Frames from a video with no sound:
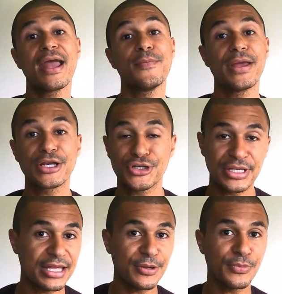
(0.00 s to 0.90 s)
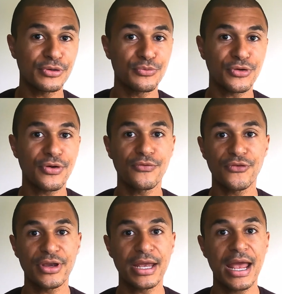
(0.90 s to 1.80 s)
and make sure that you put in
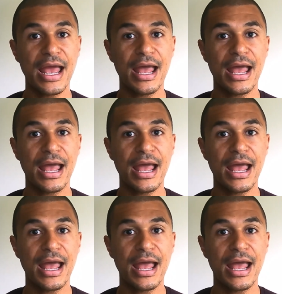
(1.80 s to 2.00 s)
recovery